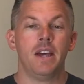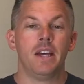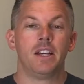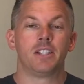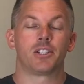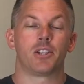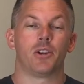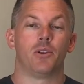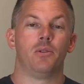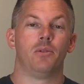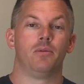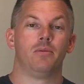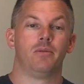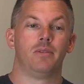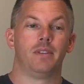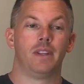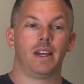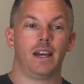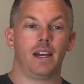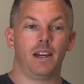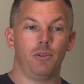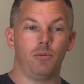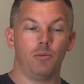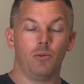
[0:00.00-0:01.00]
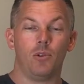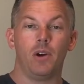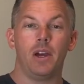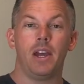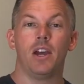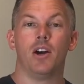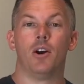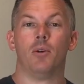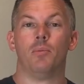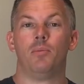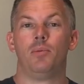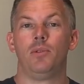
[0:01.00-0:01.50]
So that will
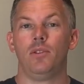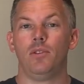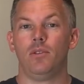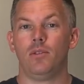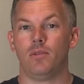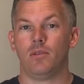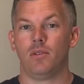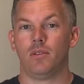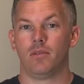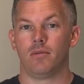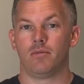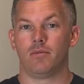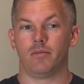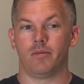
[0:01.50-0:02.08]
help you,